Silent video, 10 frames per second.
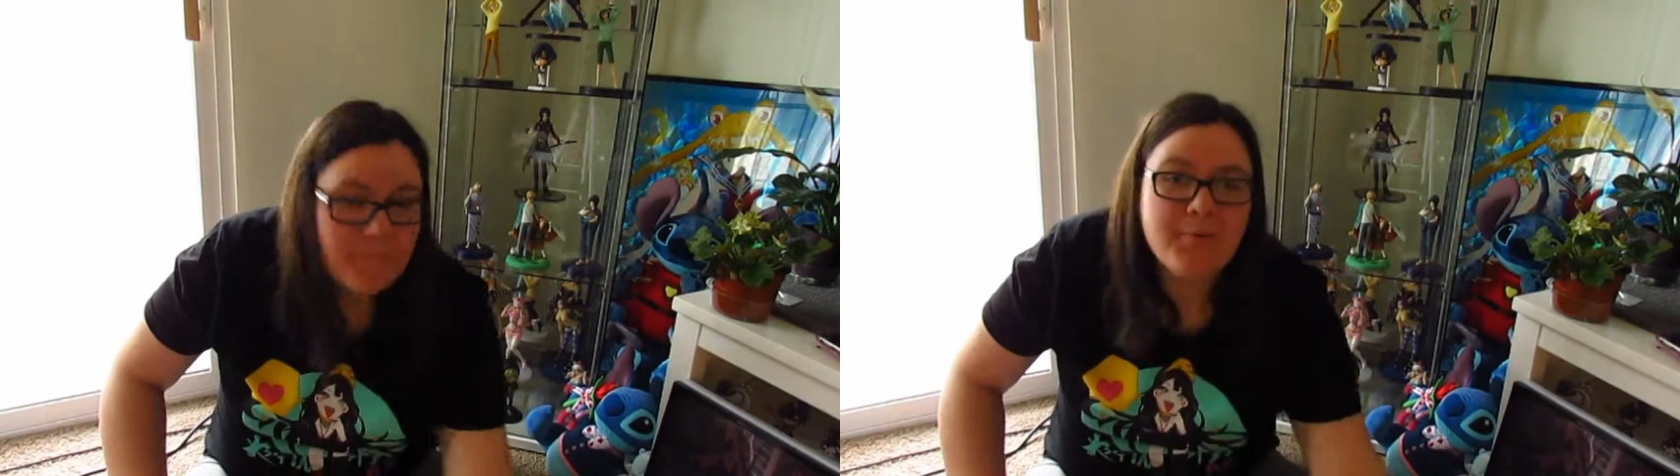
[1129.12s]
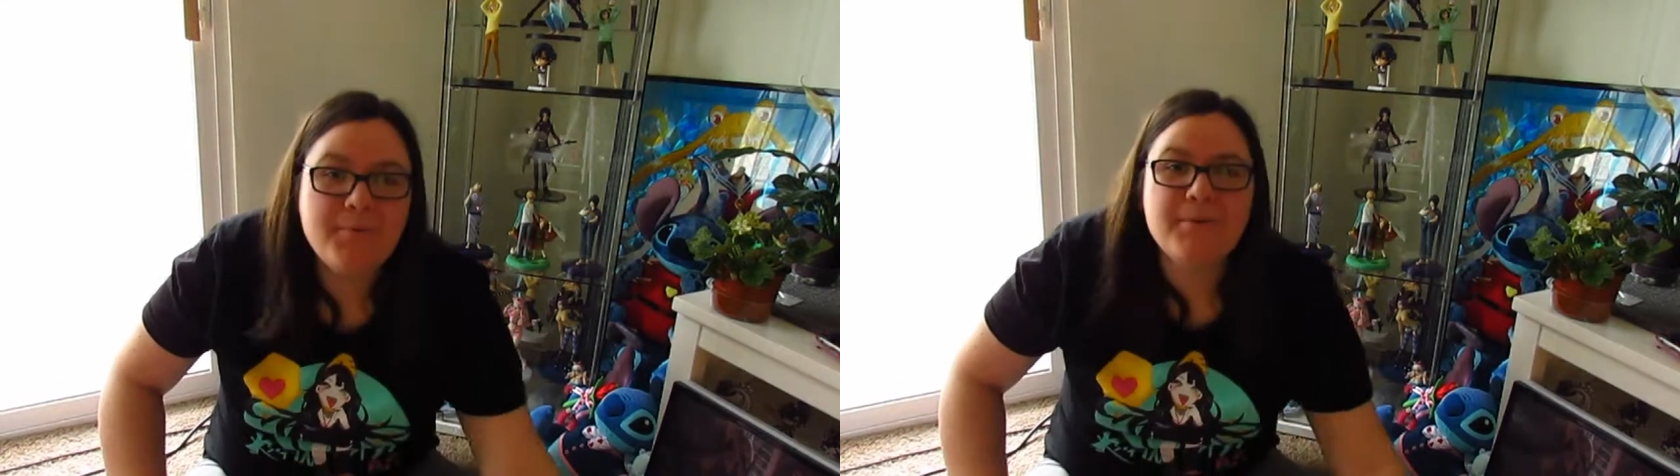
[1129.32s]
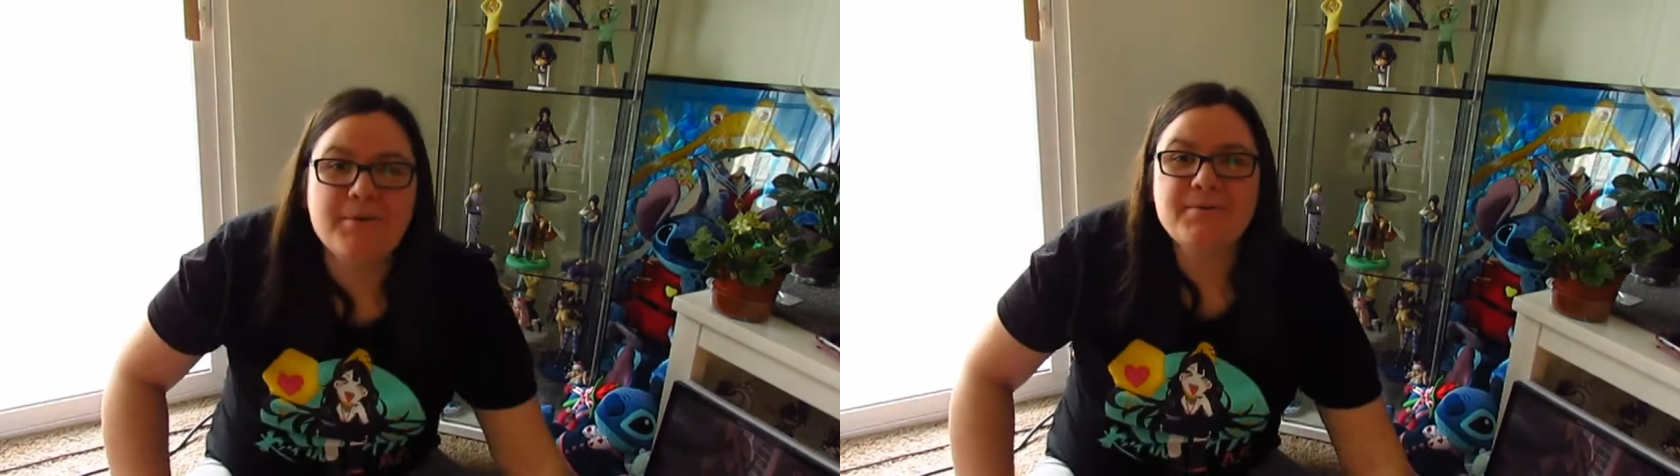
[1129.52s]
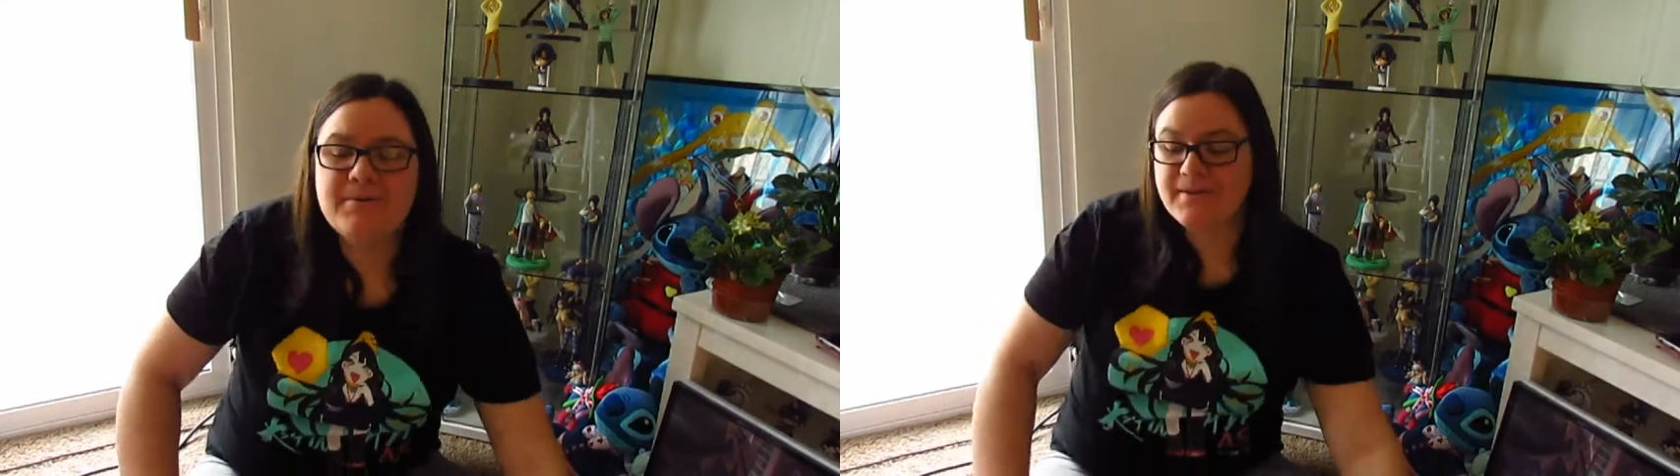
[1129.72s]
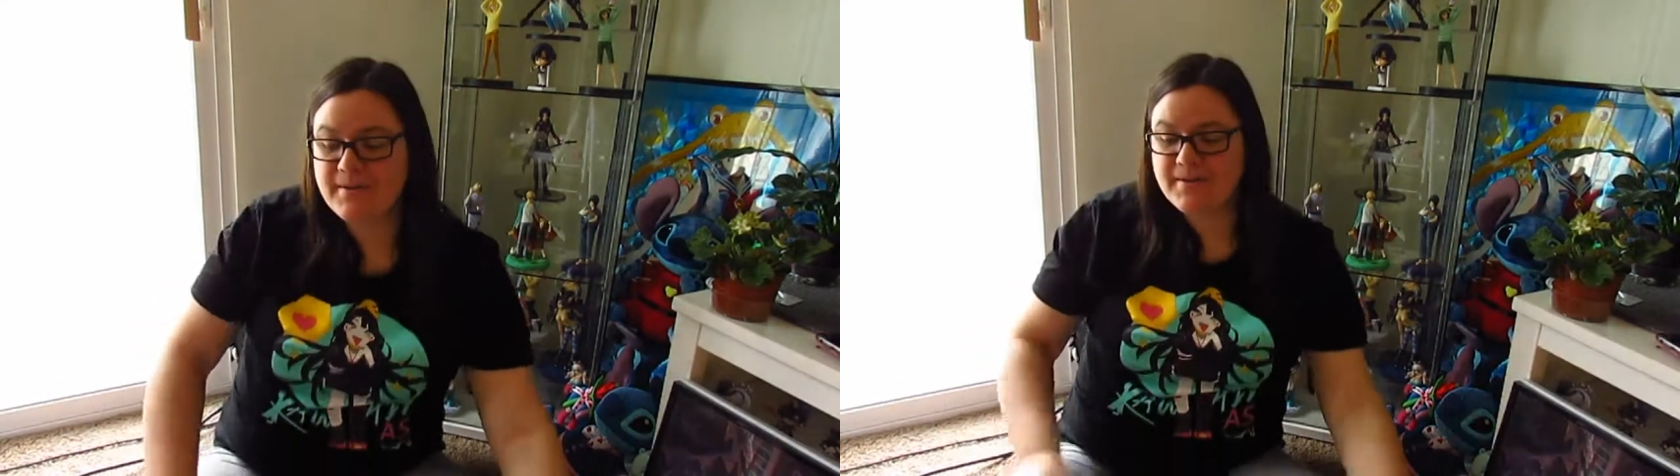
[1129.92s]
Bungo
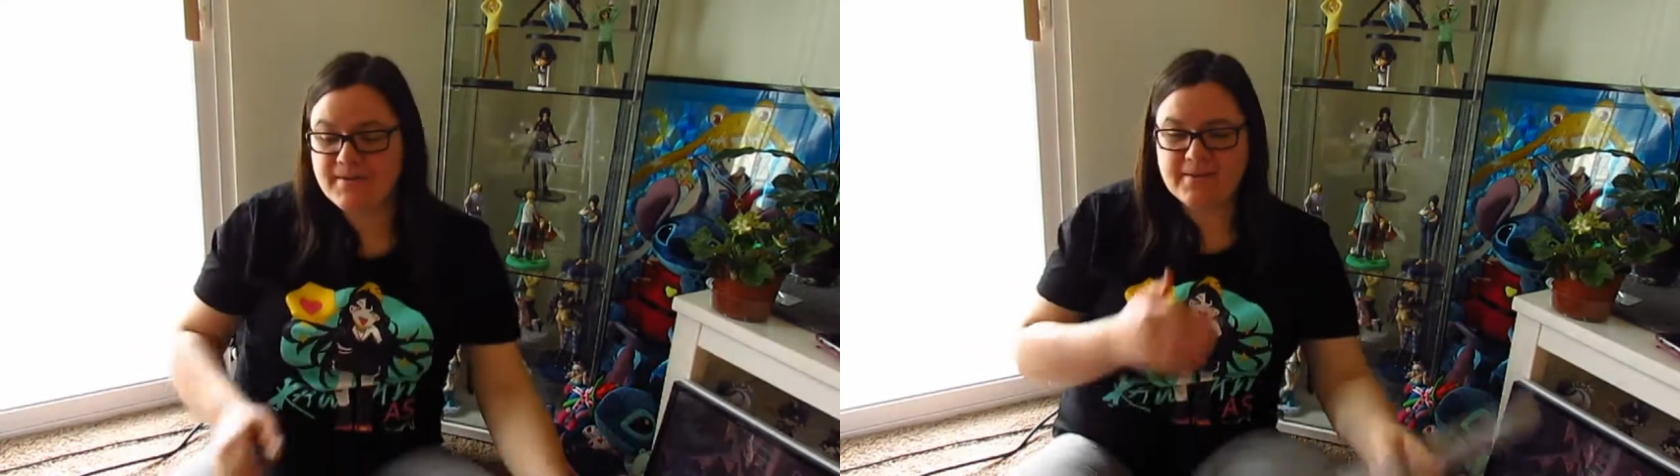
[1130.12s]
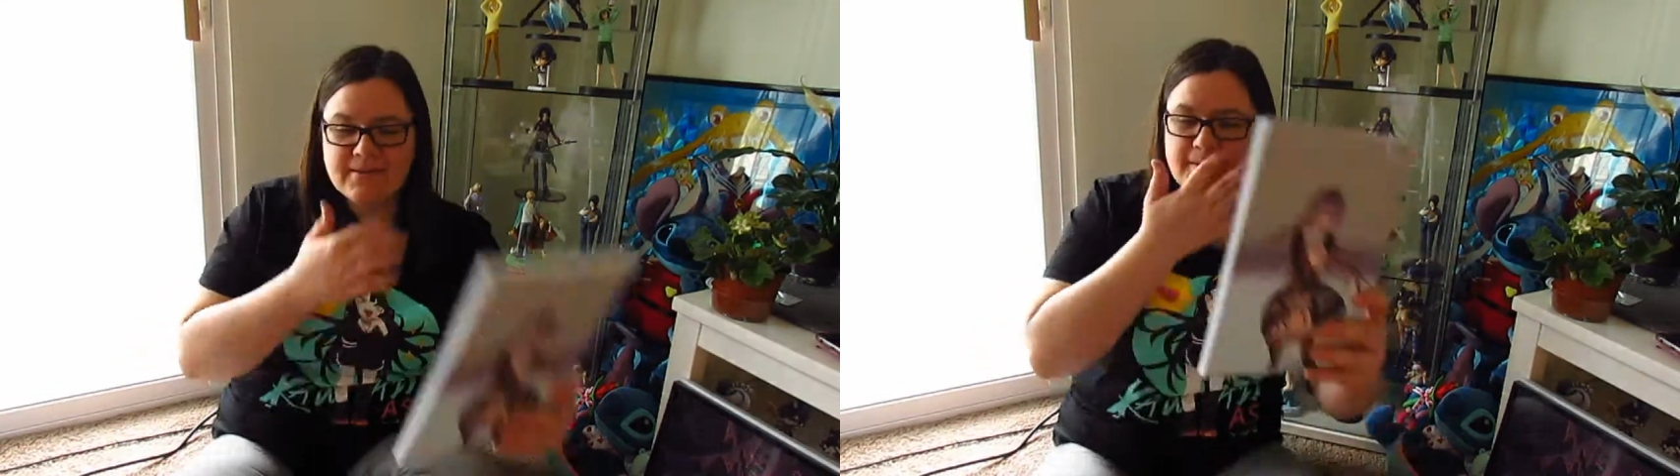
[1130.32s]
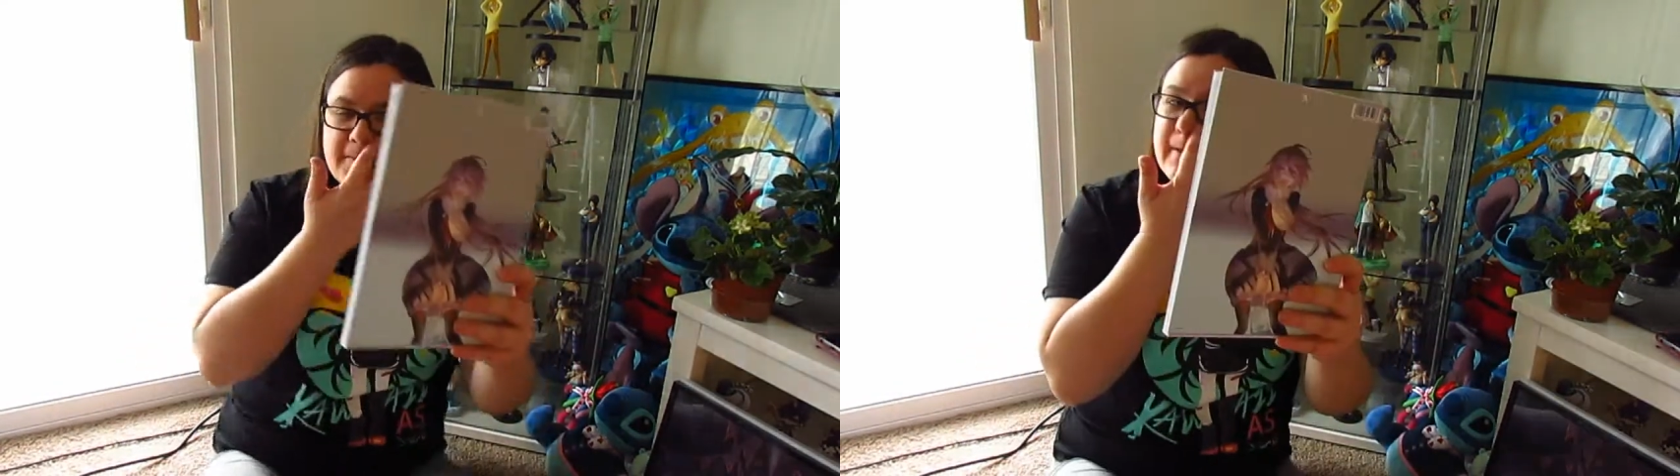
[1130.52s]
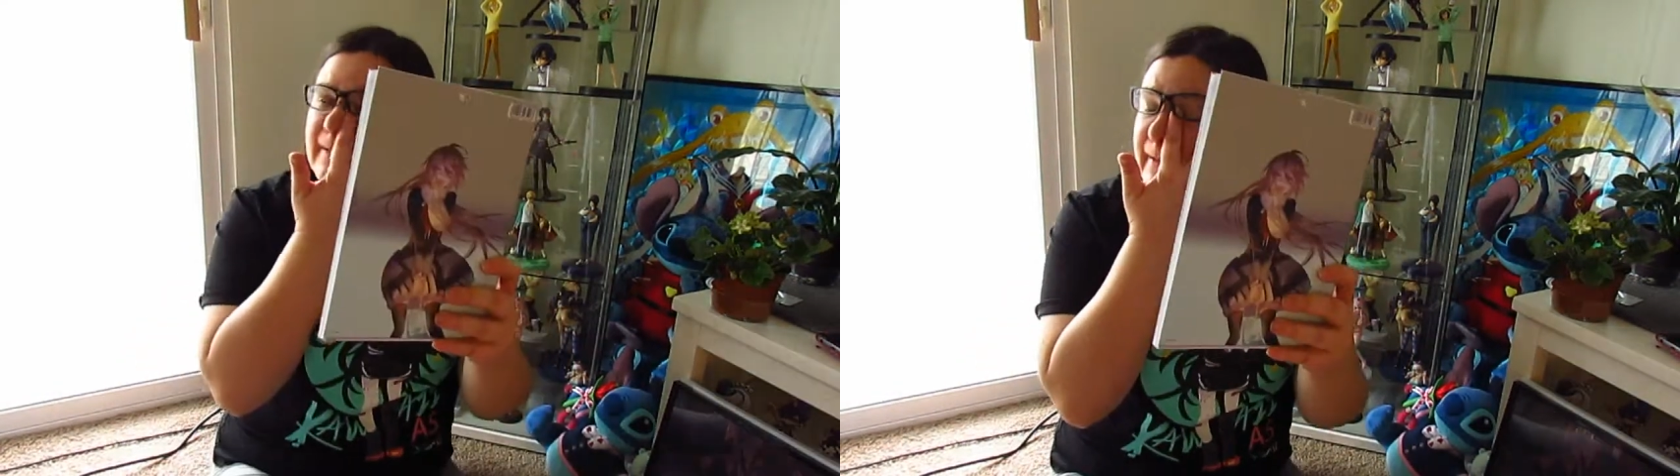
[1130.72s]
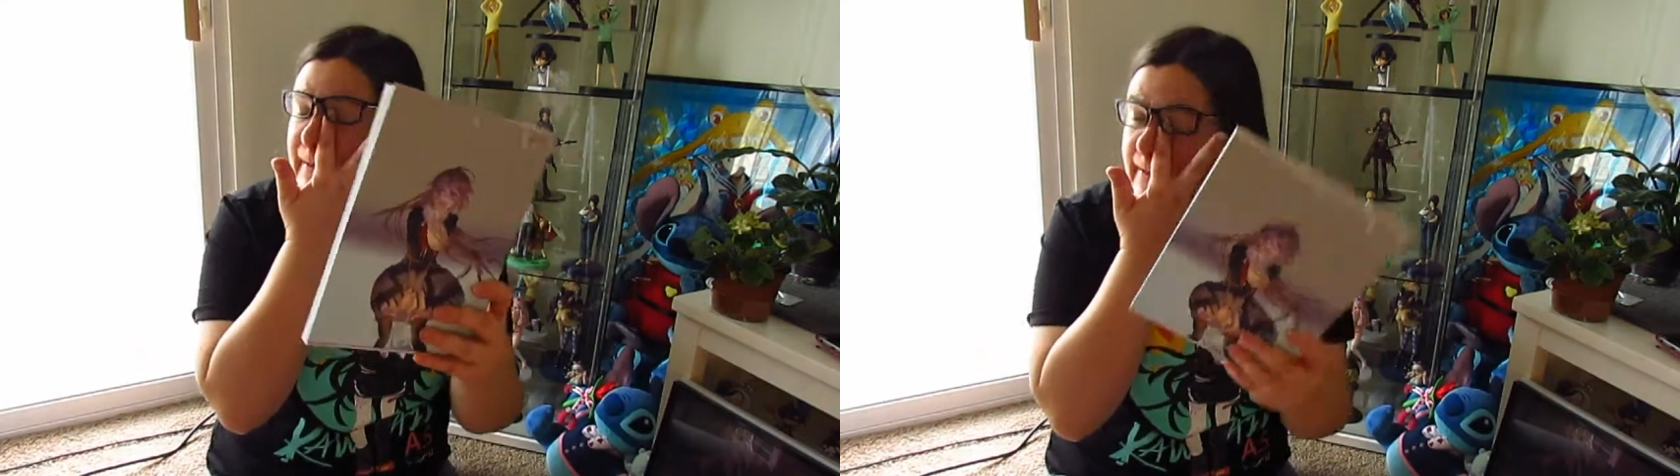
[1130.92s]
Stray Dogs. So
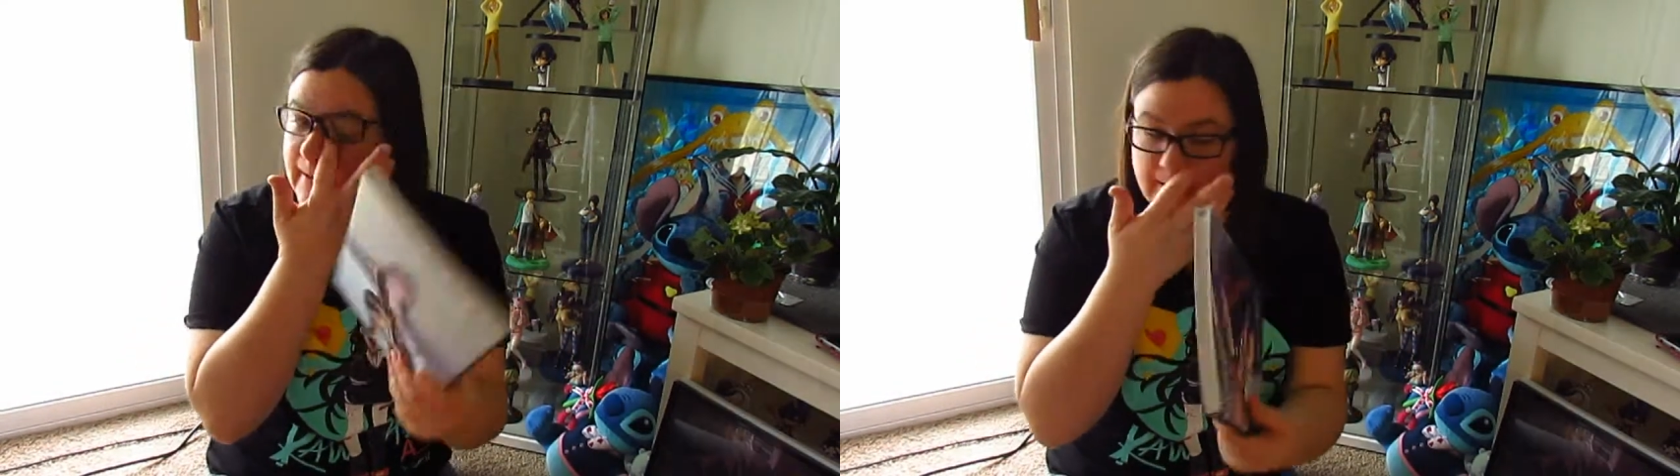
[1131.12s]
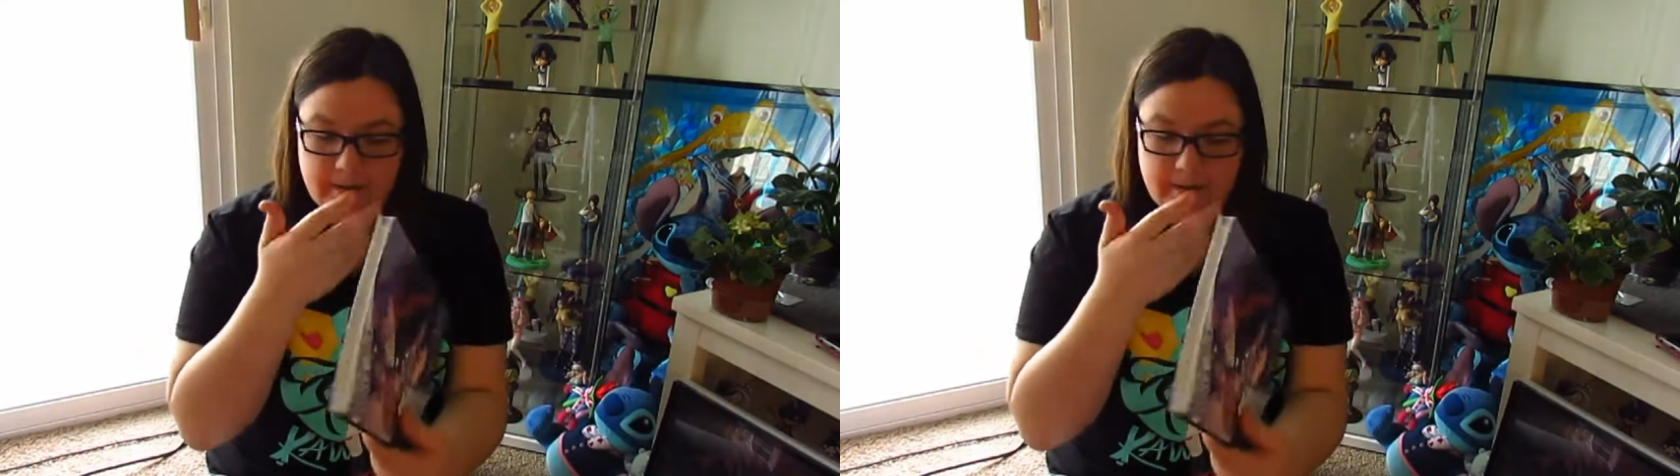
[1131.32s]
this.